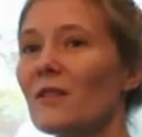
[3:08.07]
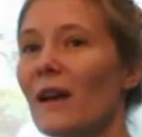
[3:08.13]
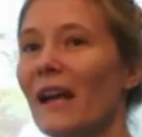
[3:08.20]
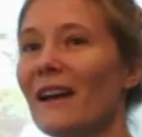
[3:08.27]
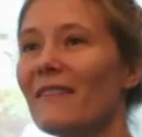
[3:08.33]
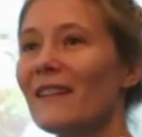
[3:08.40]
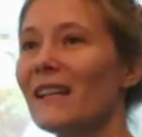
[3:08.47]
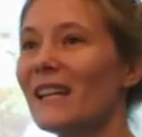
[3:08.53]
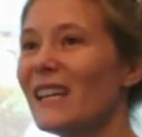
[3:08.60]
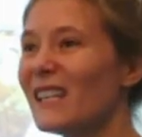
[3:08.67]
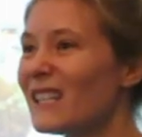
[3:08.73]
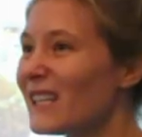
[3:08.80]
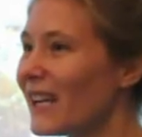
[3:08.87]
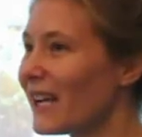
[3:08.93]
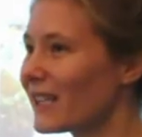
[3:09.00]
to have an
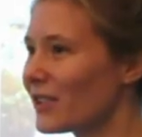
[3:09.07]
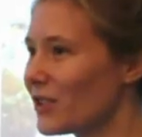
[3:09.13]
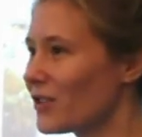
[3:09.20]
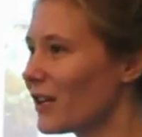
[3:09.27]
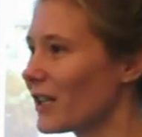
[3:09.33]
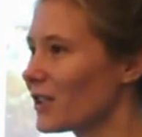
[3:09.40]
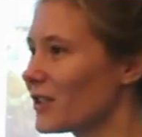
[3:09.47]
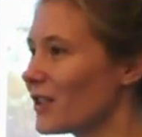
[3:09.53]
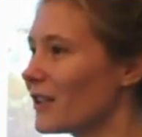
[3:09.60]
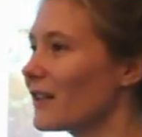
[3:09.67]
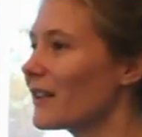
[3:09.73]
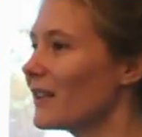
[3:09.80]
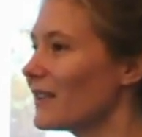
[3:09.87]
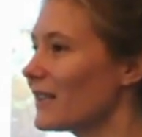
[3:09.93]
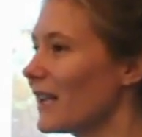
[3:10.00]
intact
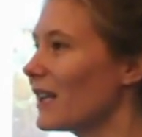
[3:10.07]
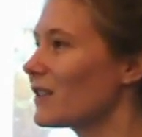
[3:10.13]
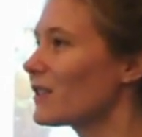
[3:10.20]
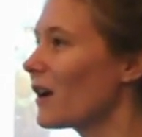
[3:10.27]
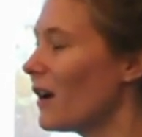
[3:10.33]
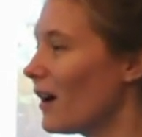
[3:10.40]
structure that dates